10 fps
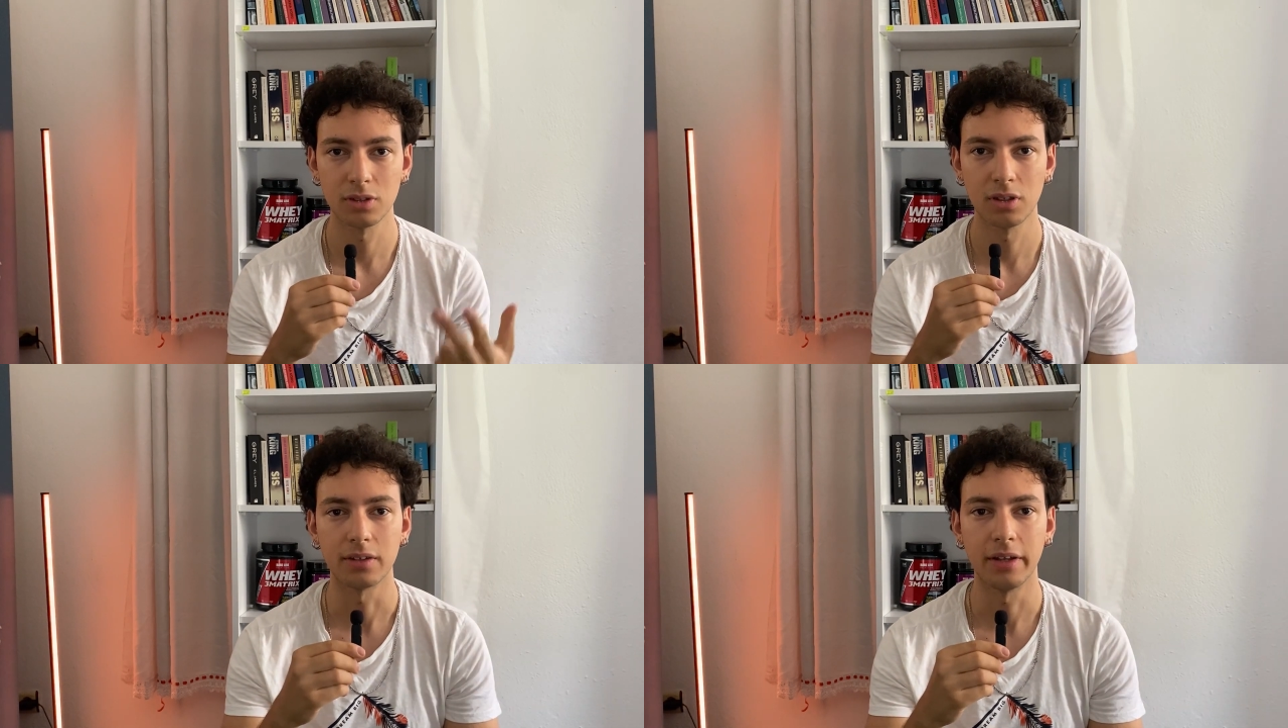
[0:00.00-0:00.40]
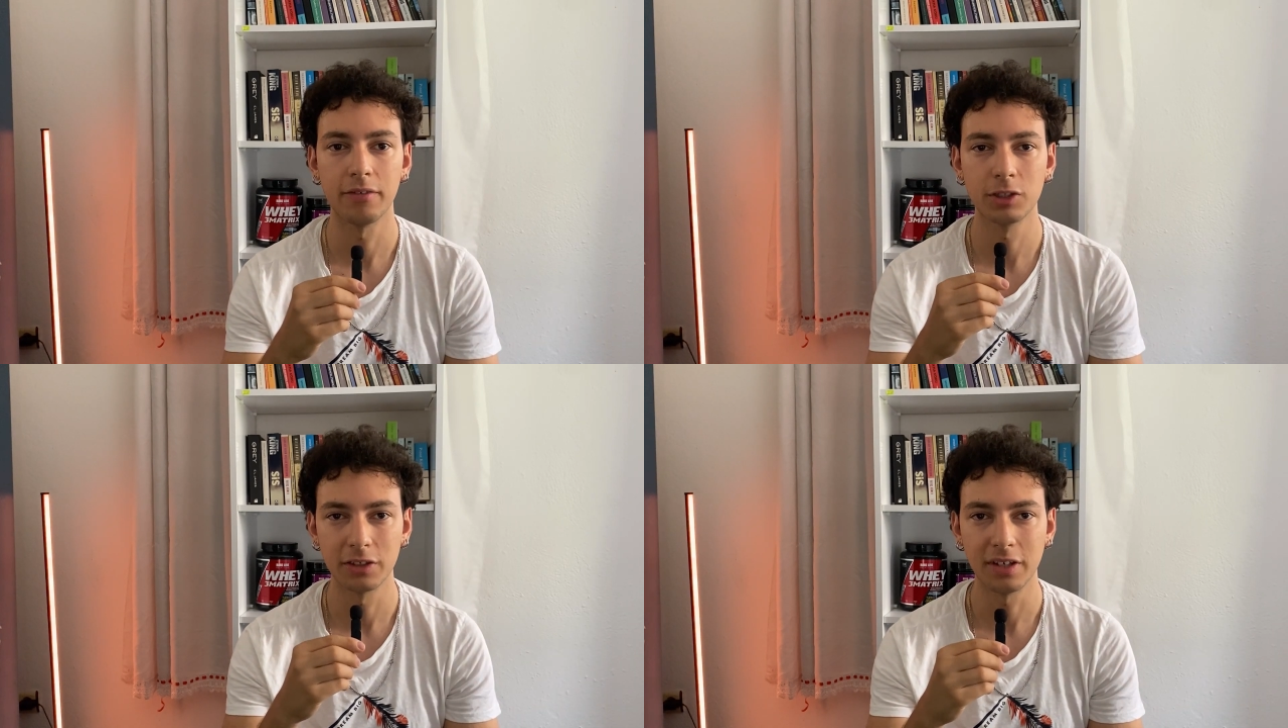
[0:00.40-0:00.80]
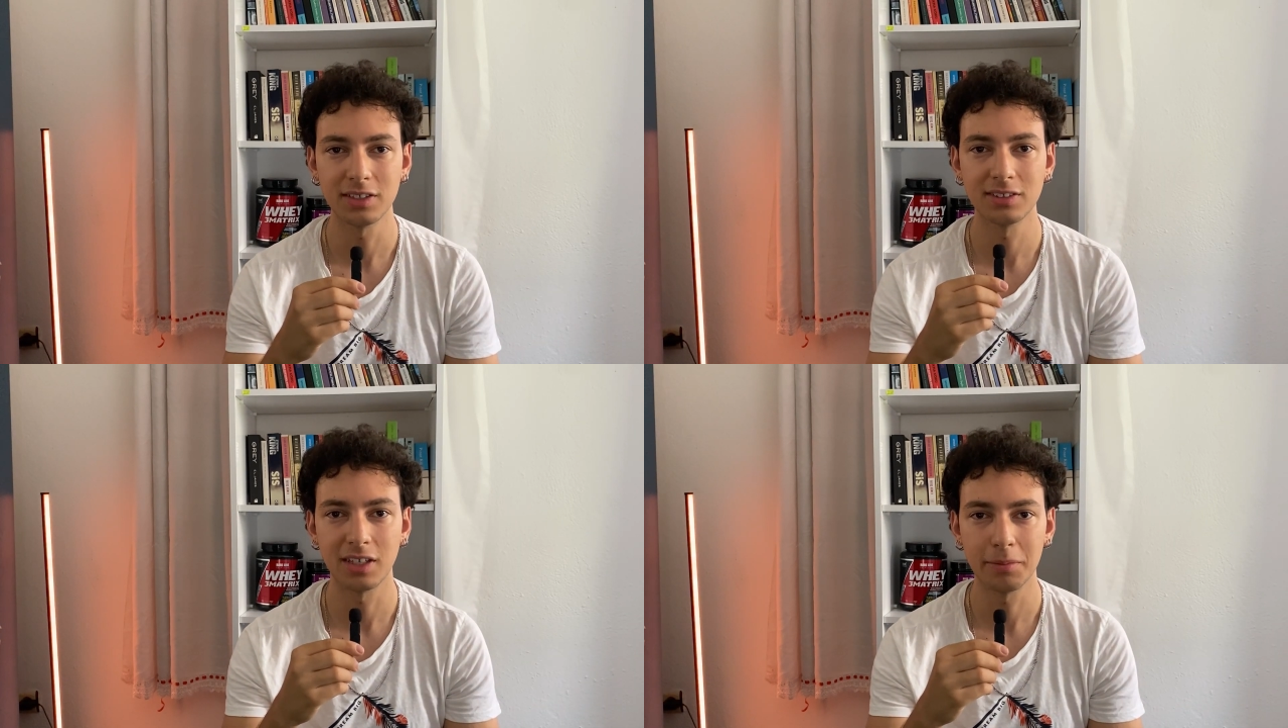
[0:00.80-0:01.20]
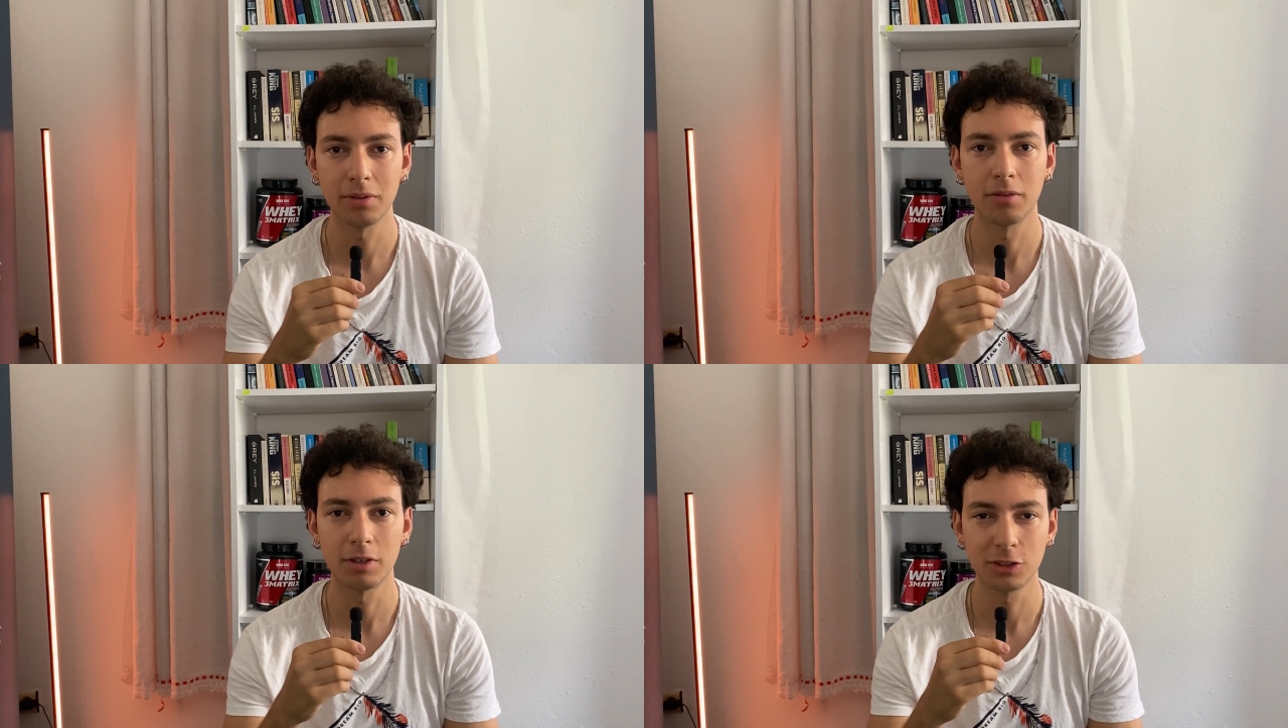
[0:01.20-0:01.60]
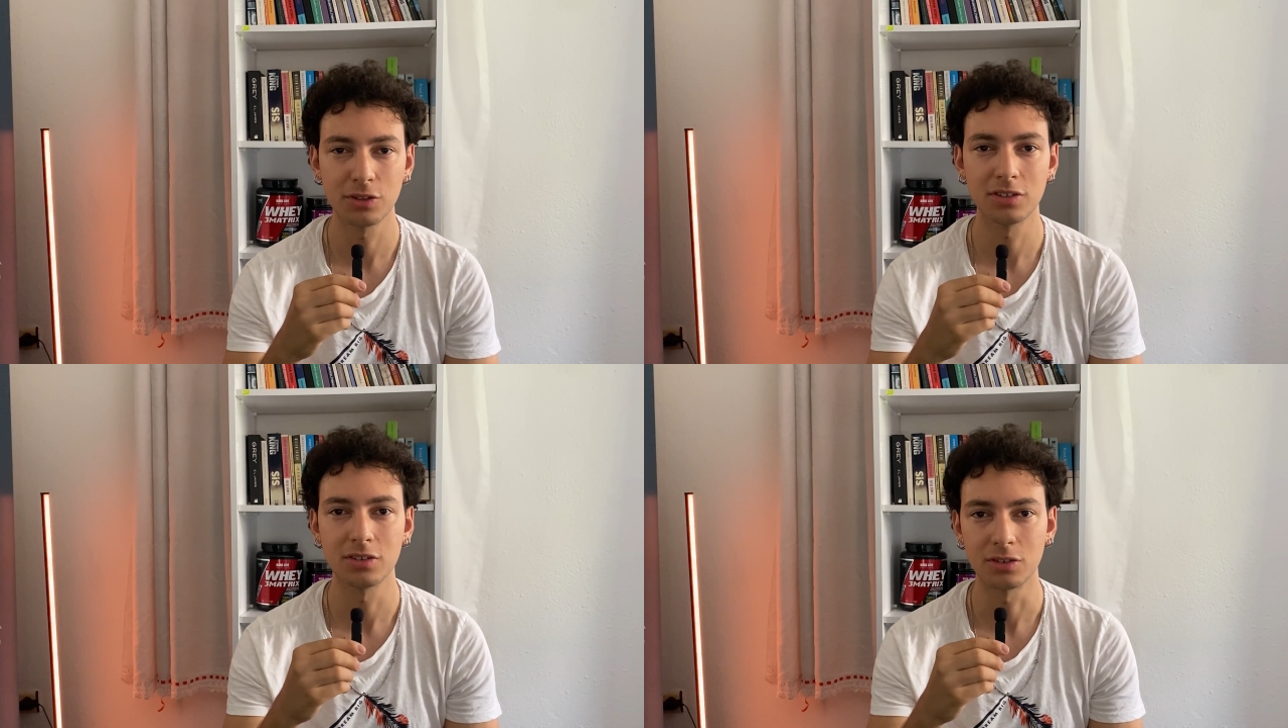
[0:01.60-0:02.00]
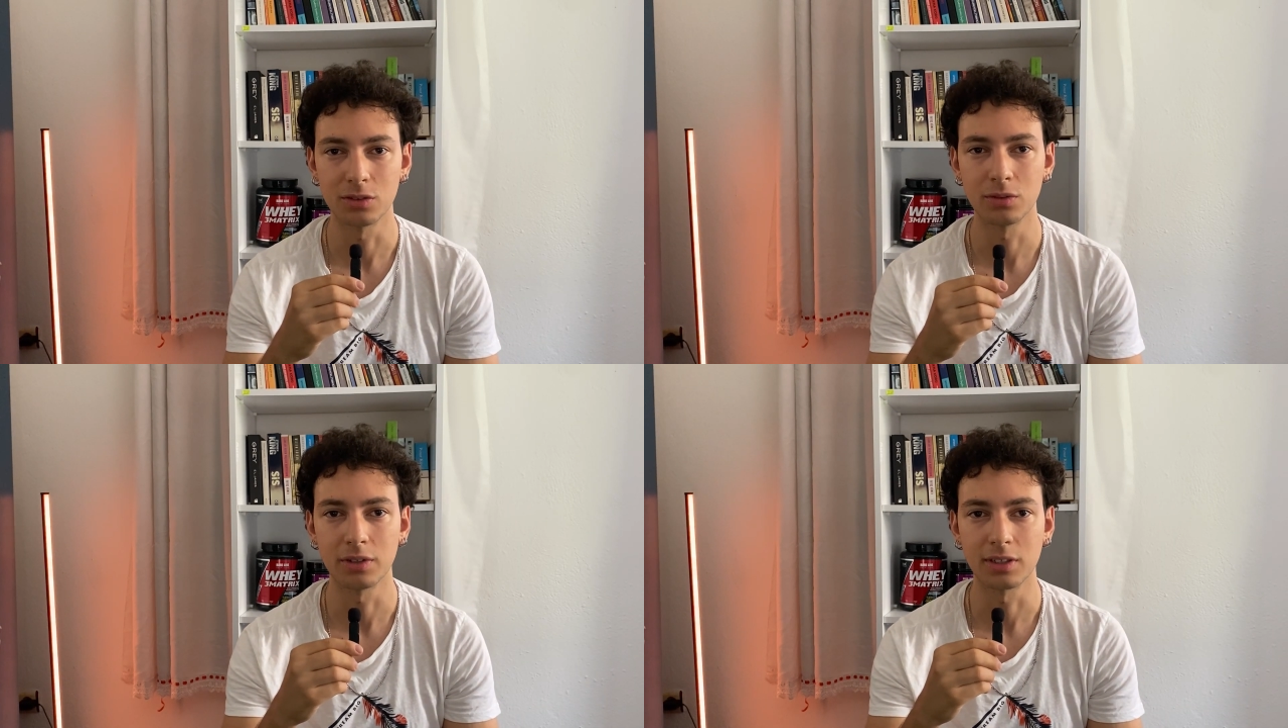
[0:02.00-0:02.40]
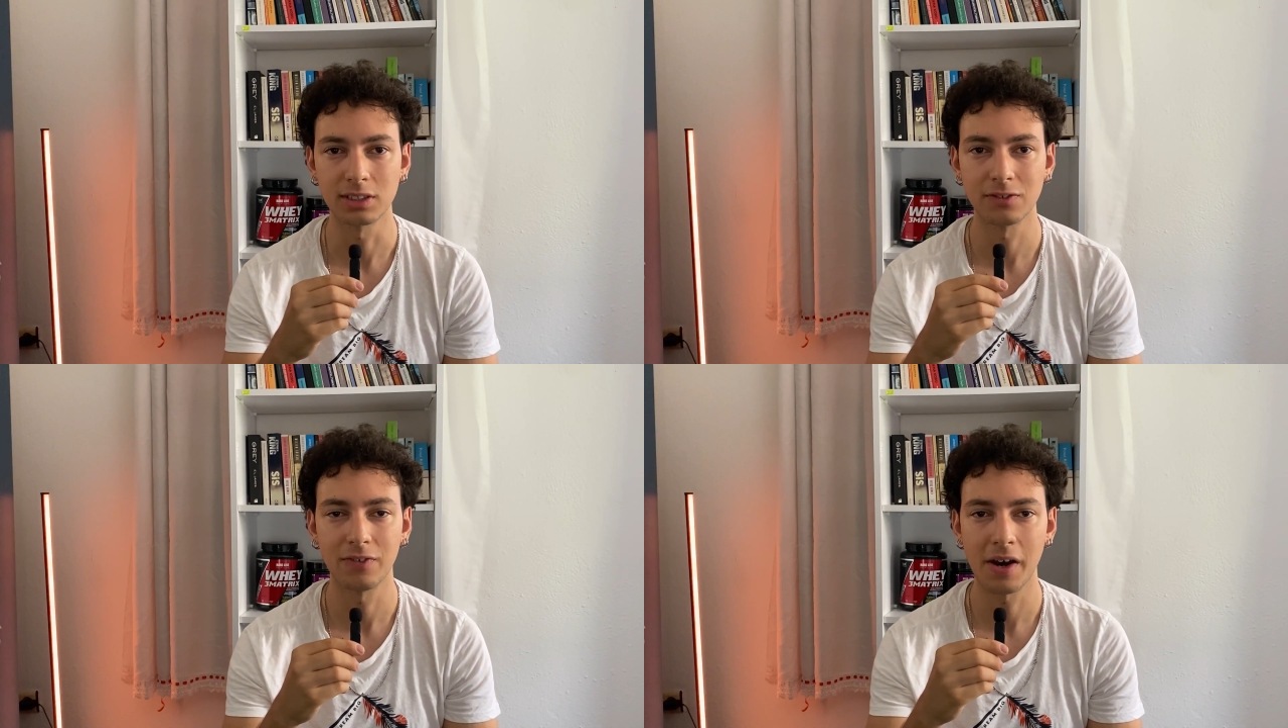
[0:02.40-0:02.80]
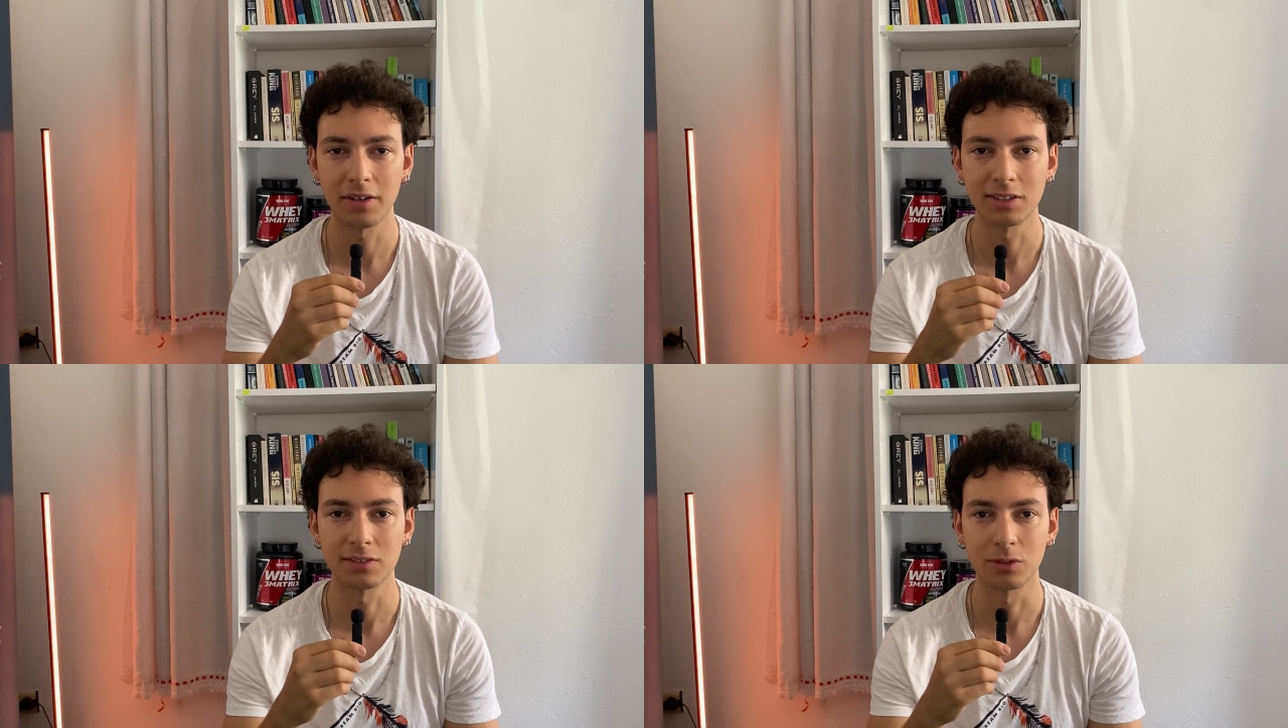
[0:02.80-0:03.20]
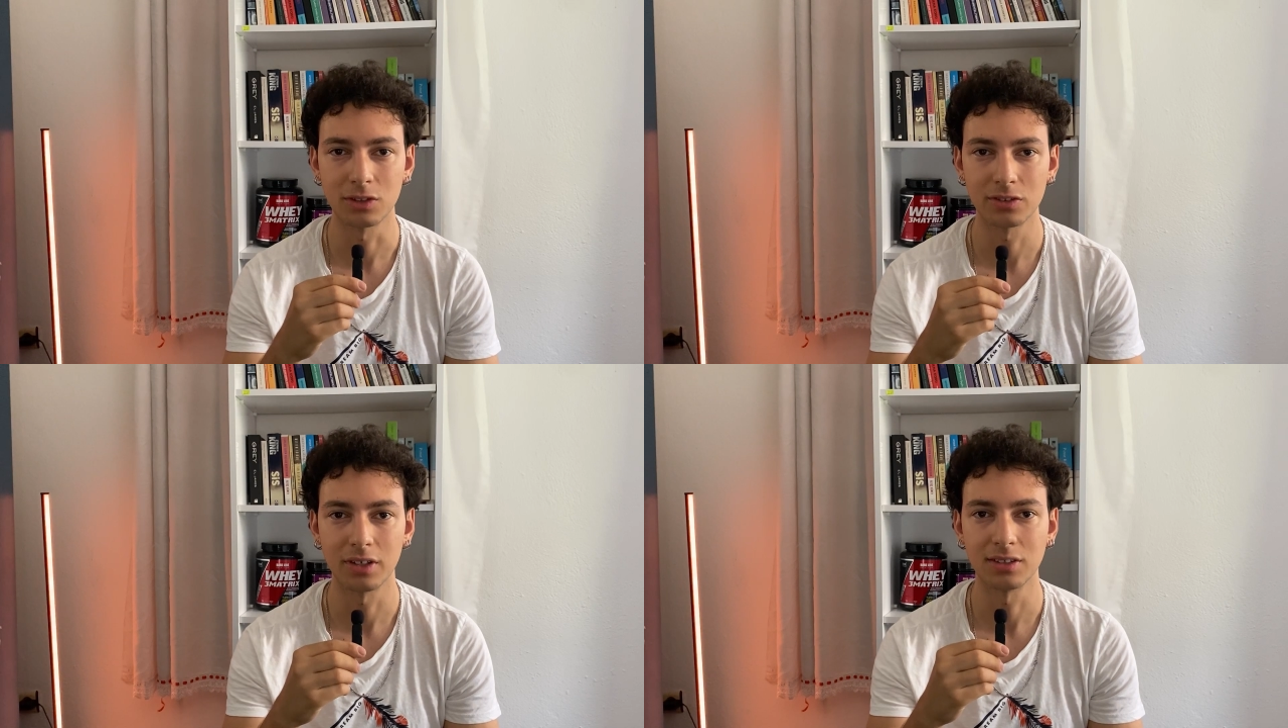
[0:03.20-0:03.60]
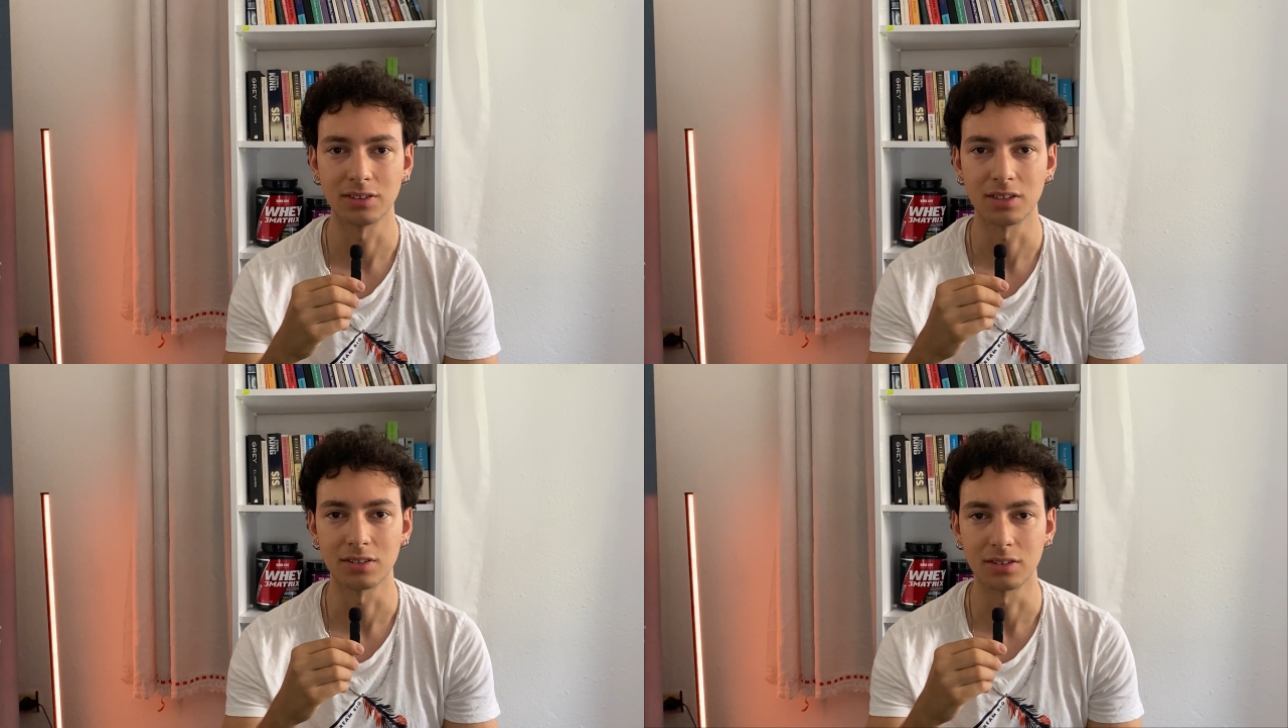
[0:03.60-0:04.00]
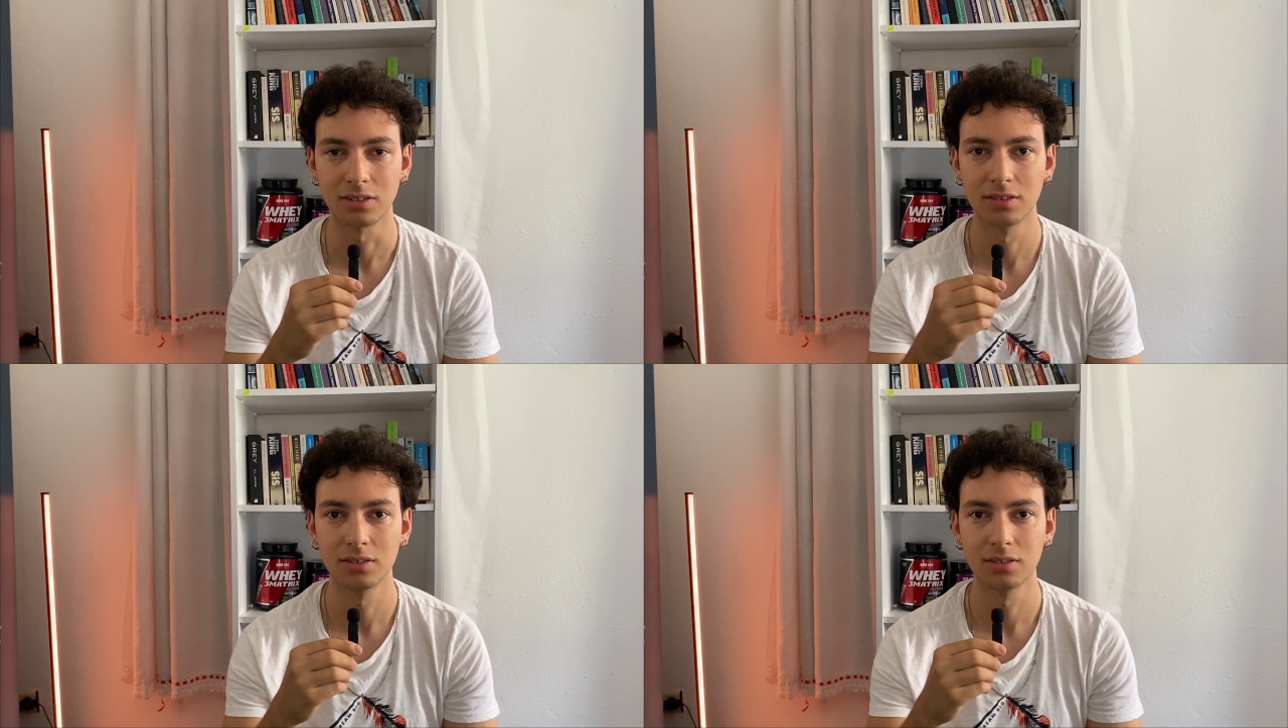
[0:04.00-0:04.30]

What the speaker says: Now for the next step, what you need to do is find a sworn translator.